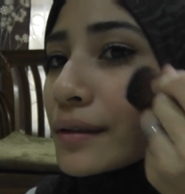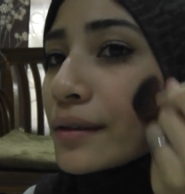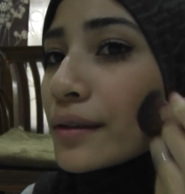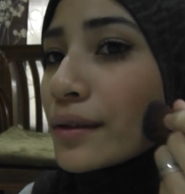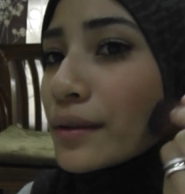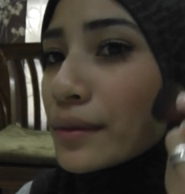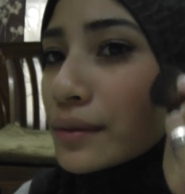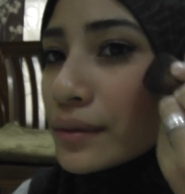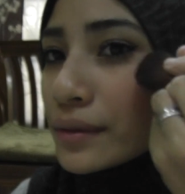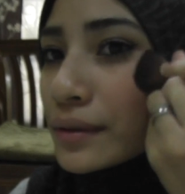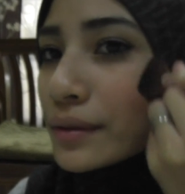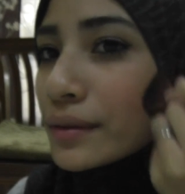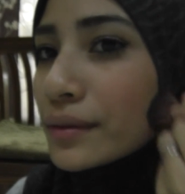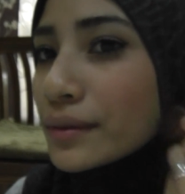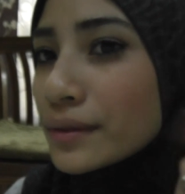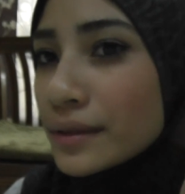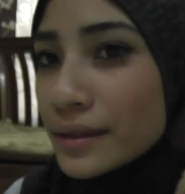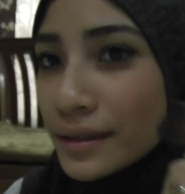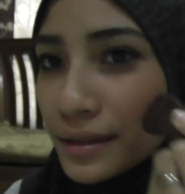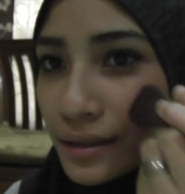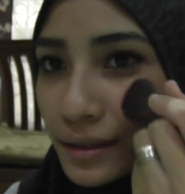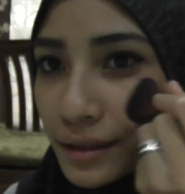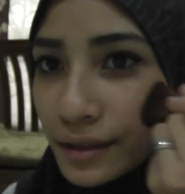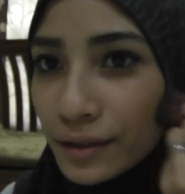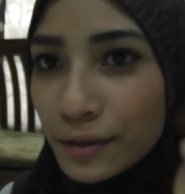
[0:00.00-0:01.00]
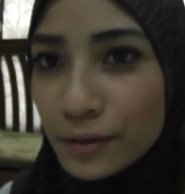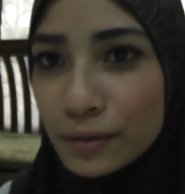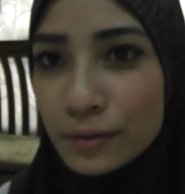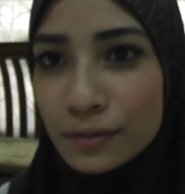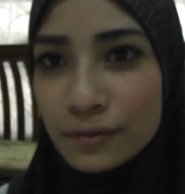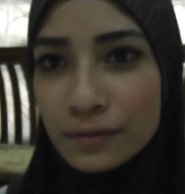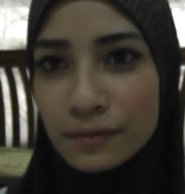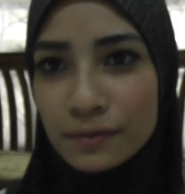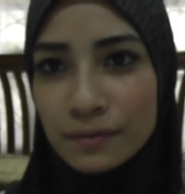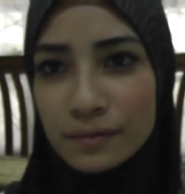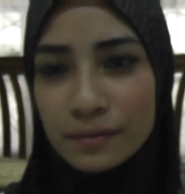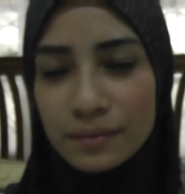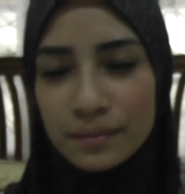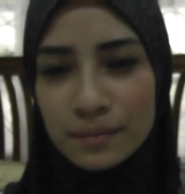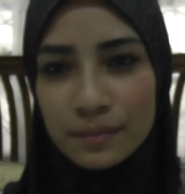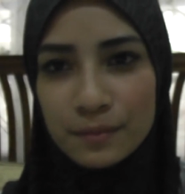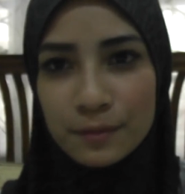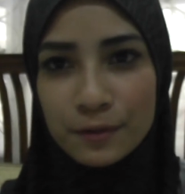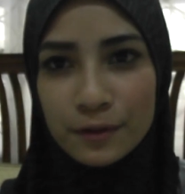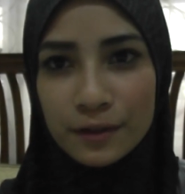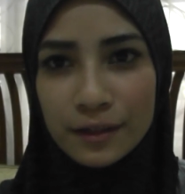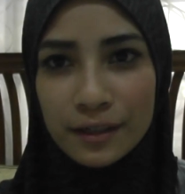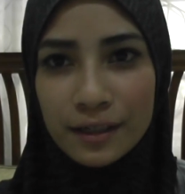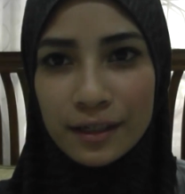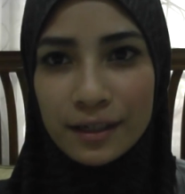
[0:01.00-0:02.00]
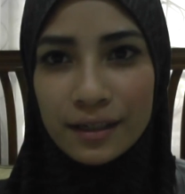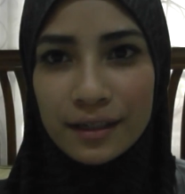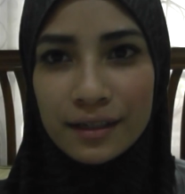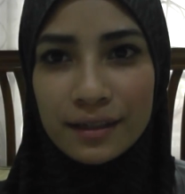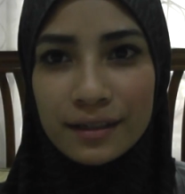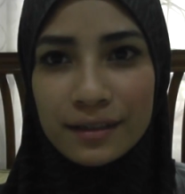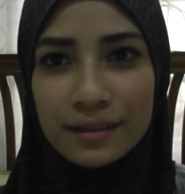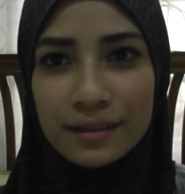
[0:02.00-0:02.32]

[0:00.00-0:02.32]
oh no it's like pretty